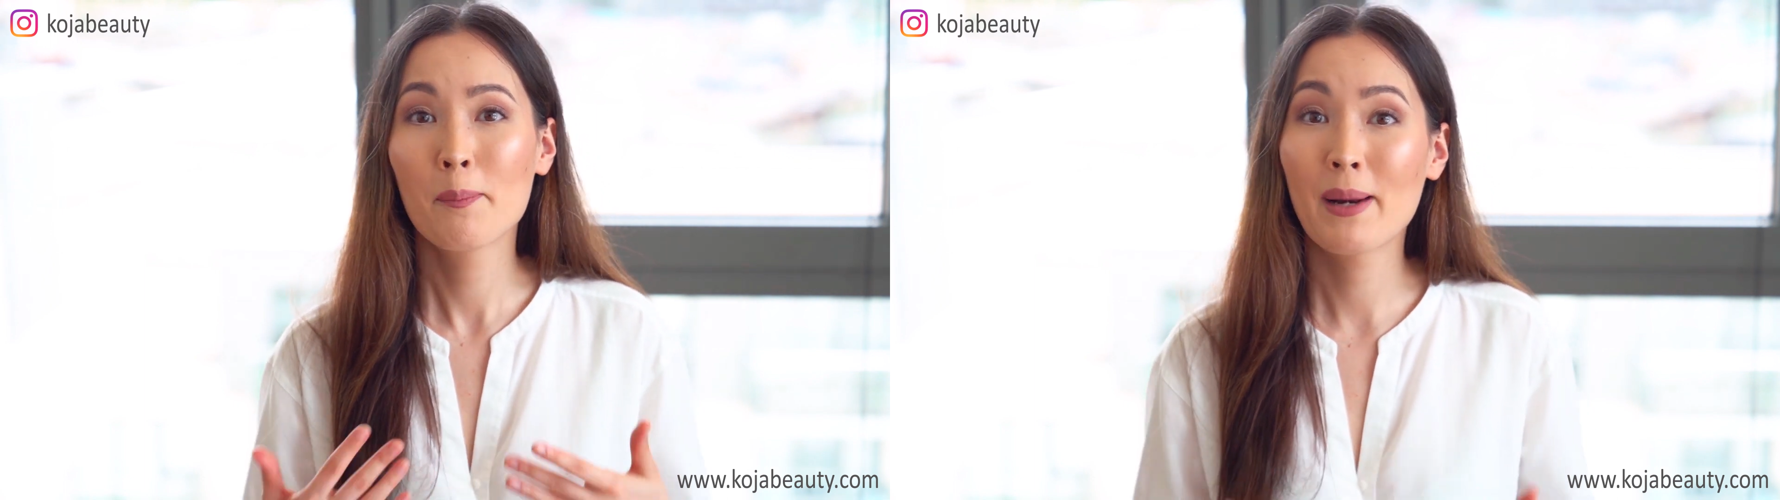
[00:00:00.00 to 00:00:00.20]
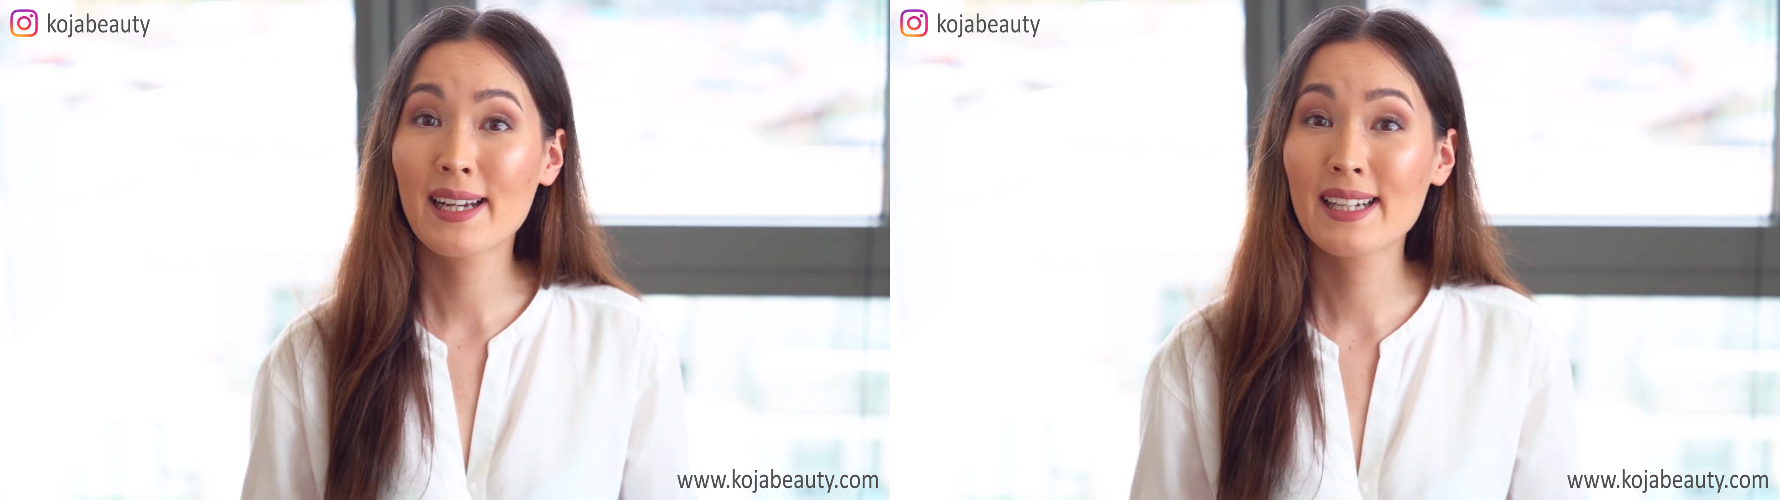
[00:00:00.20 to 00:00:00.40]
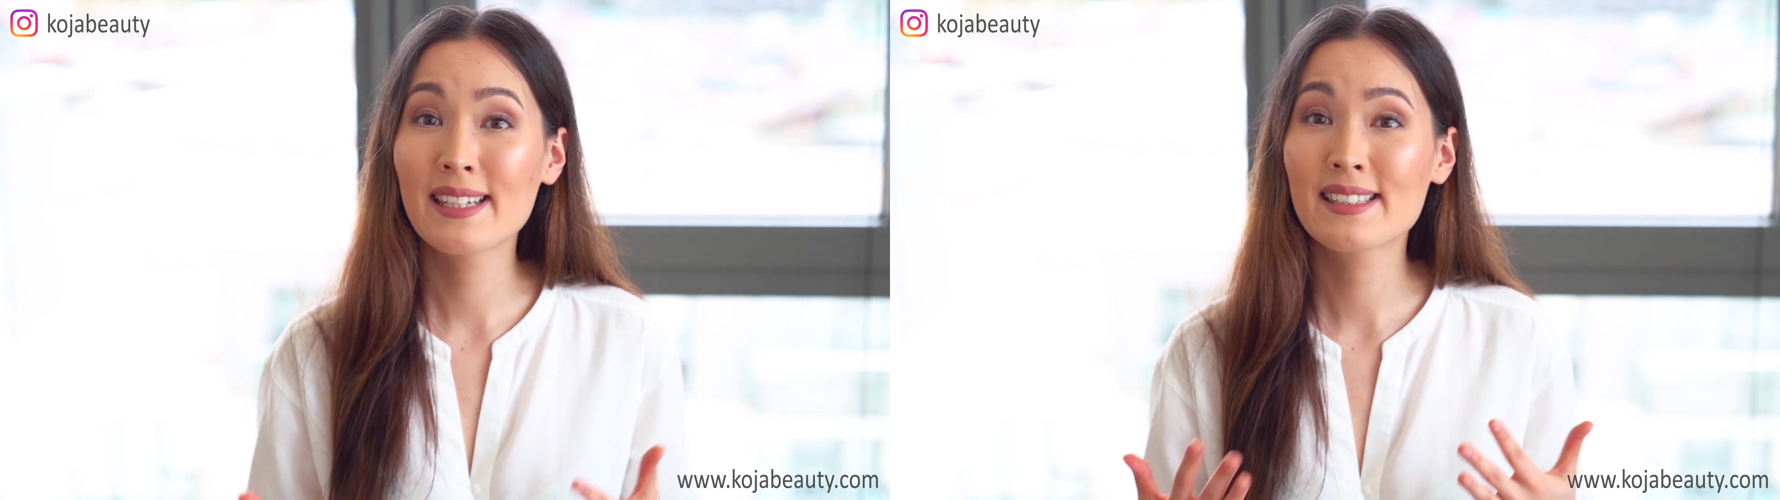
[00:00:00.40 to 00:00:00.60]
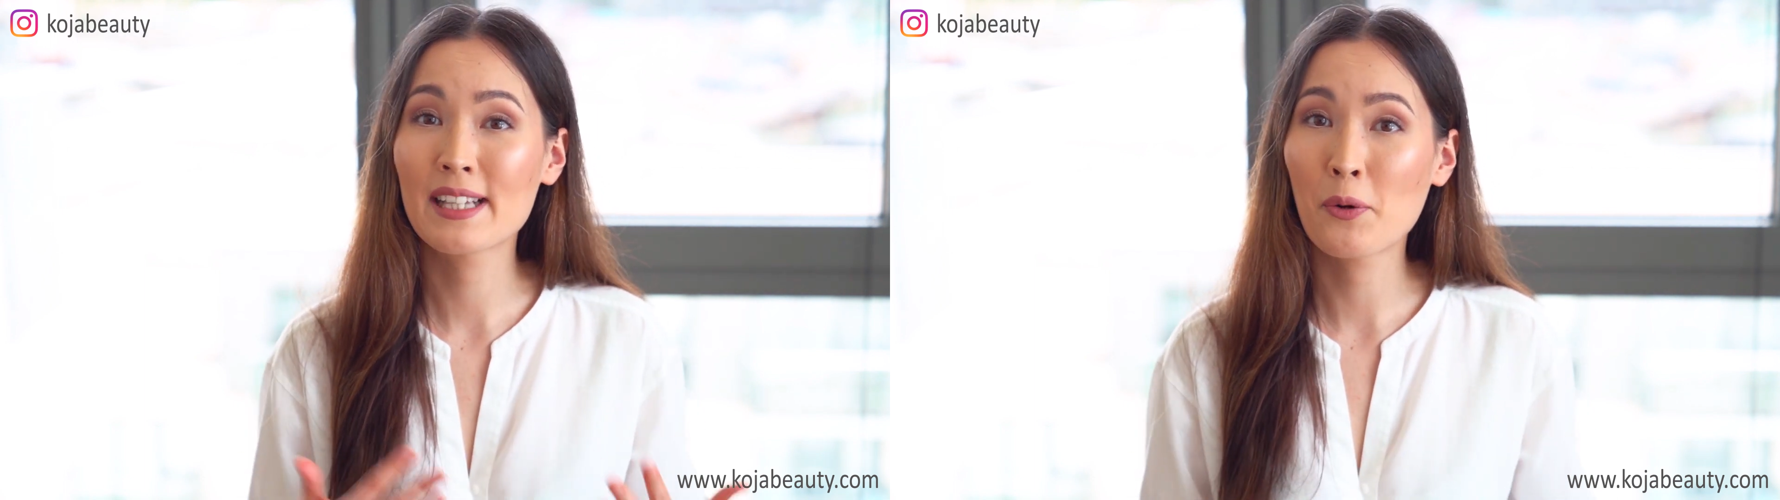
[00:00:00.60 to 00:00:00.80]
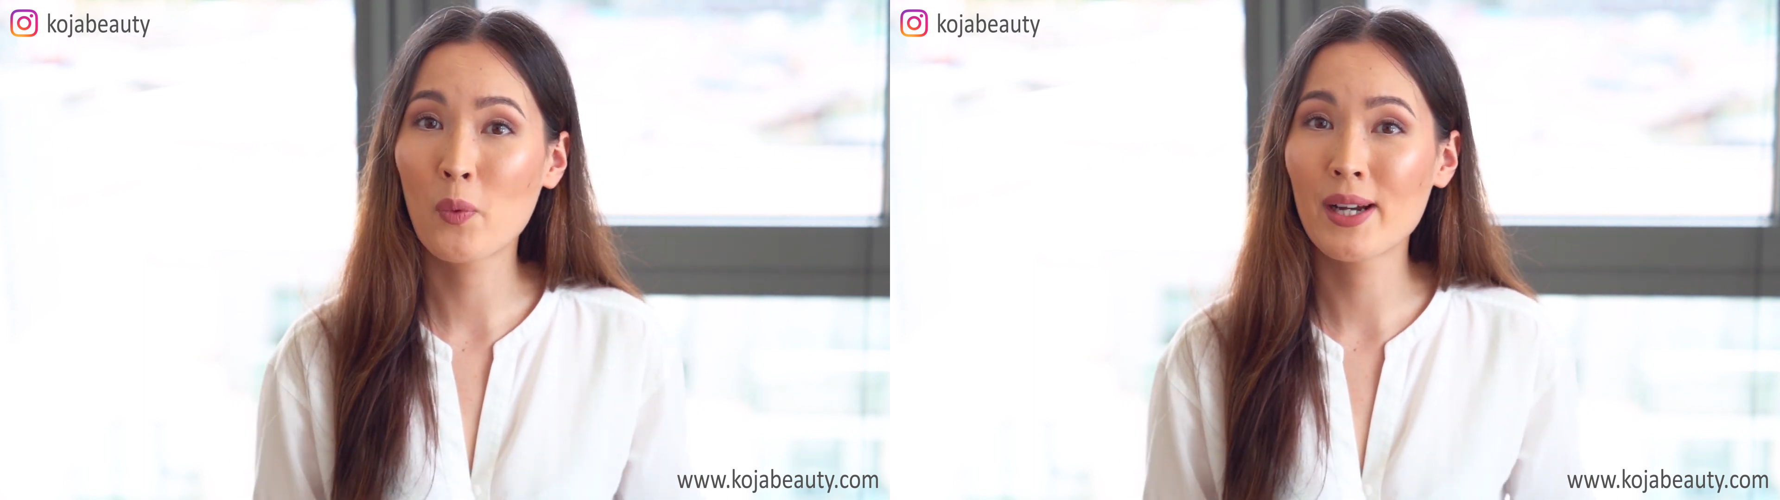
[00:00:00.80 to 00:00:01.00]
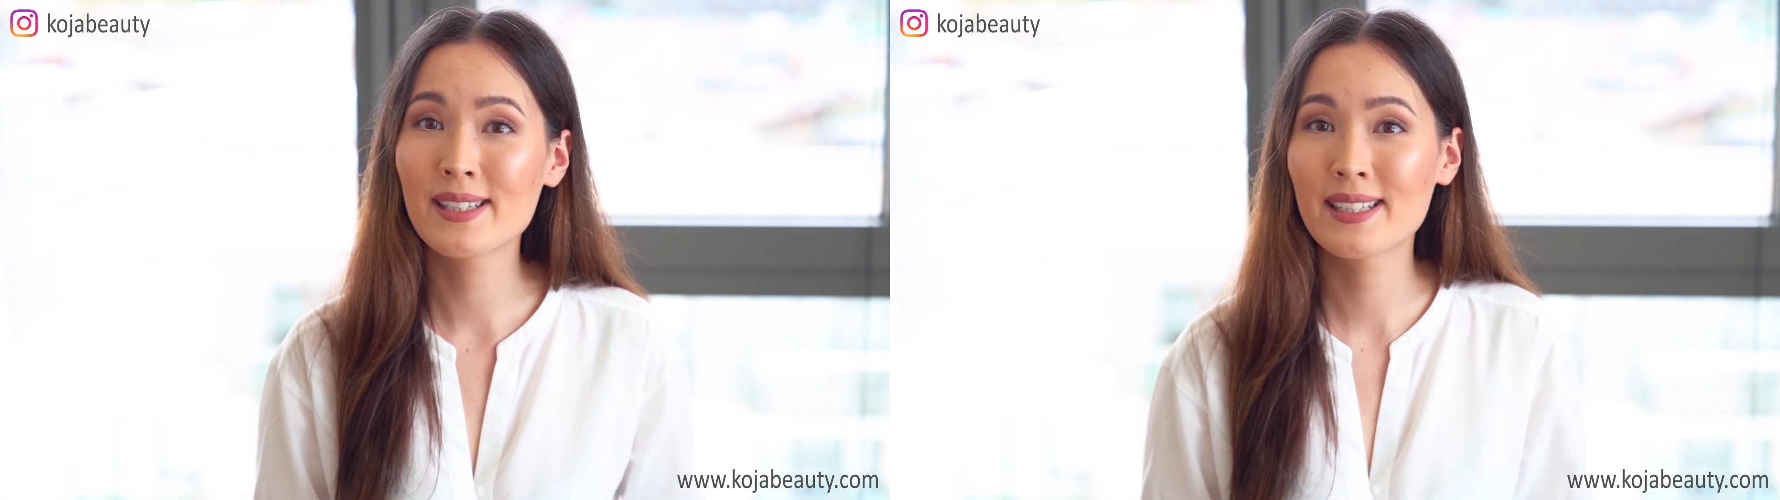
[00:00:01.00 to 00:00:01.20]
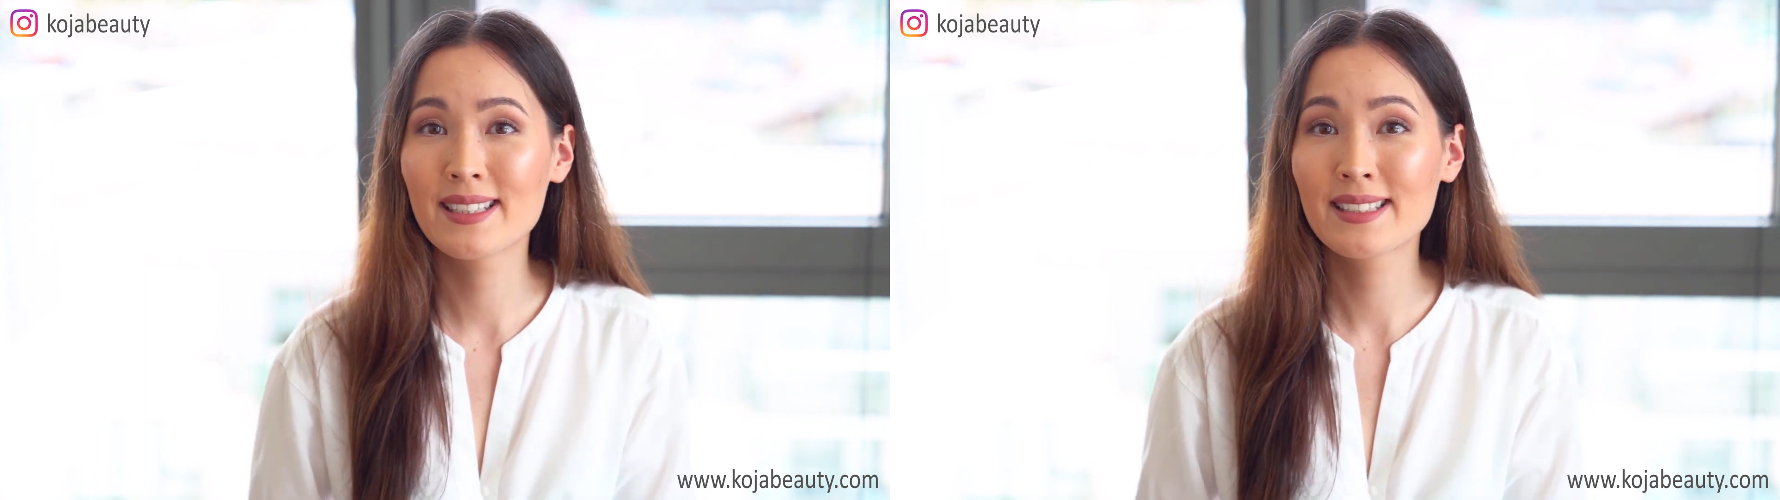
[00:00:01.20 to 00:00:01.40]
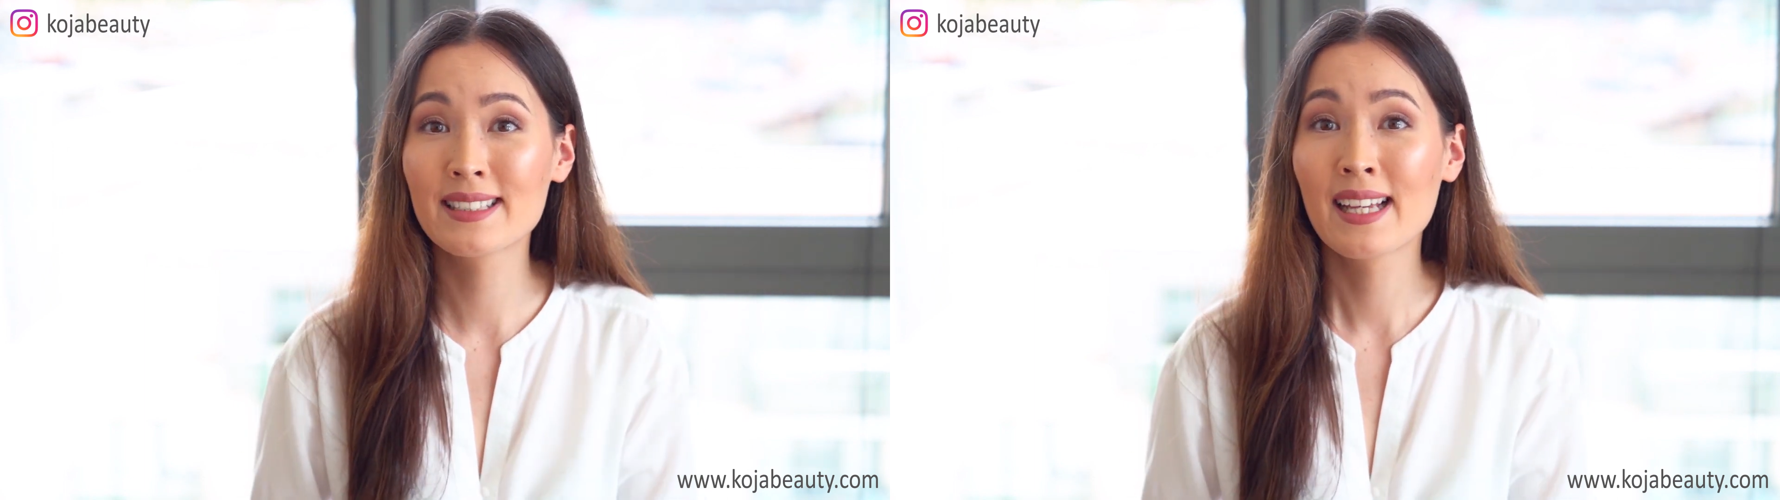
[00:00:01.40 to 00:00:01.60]
blackheads and
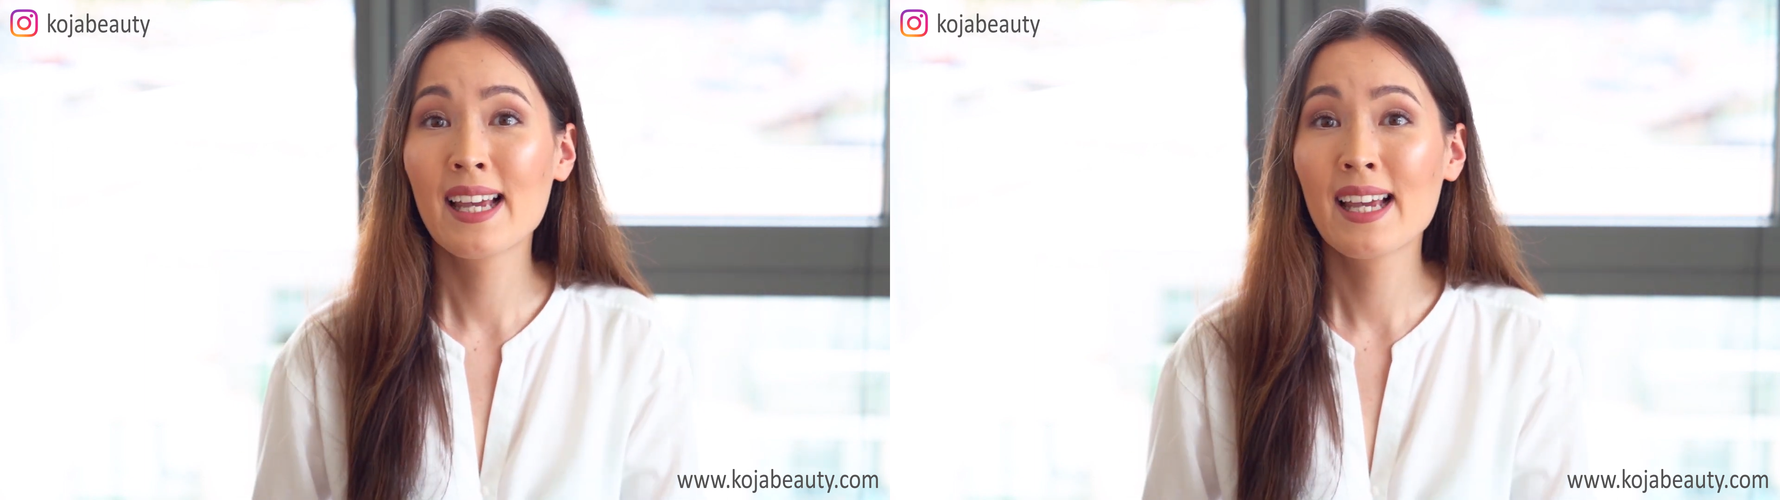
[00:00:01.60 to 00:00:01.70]
whiteheads.